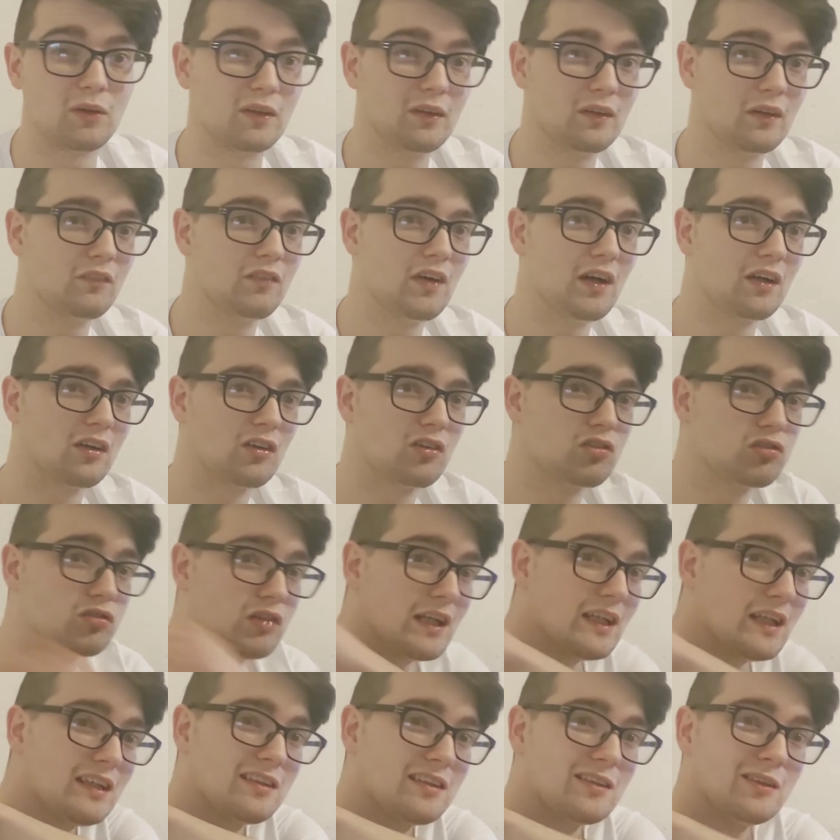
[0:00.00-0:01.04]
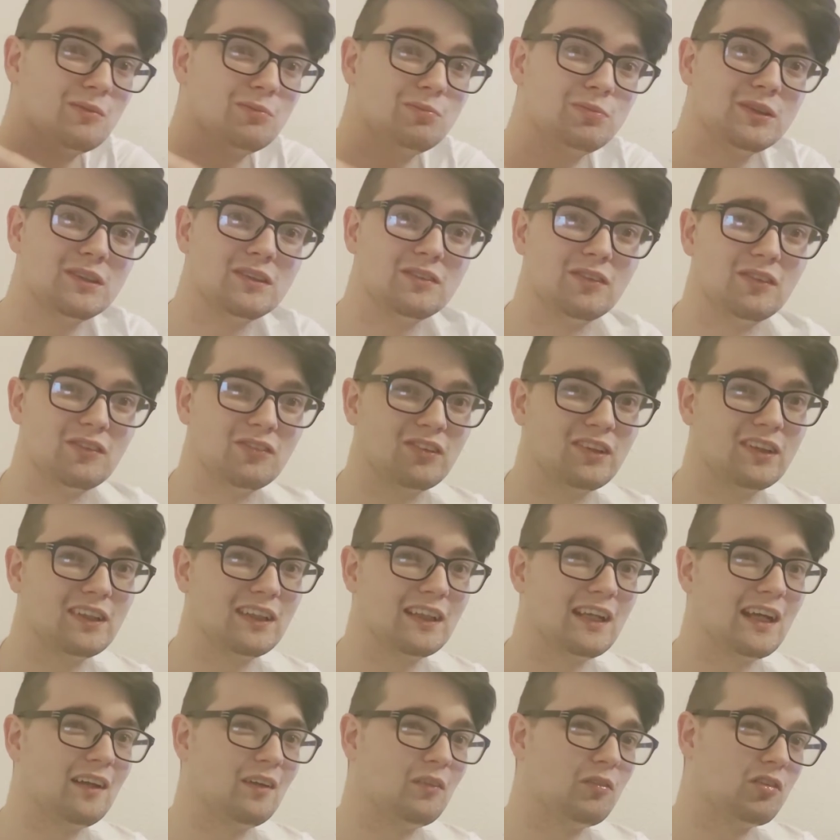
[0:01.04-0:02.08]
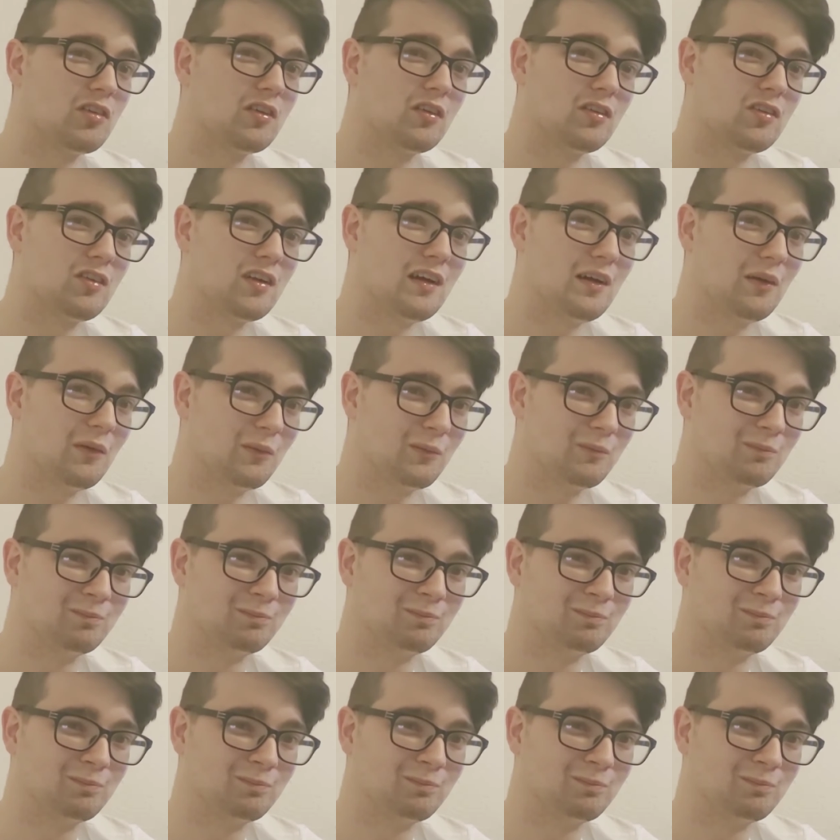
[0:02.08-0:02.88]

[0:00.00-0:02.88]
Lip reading: you know, that great company that really helps us out.